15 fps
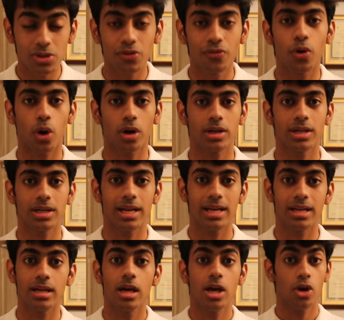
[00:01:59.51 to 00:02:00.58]
who've gotten
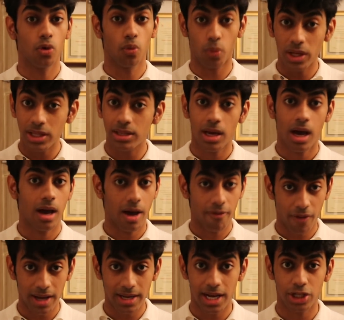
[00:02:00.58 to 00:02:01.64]
in with
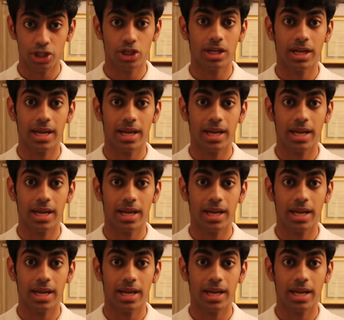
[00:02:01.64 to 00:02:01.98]
financial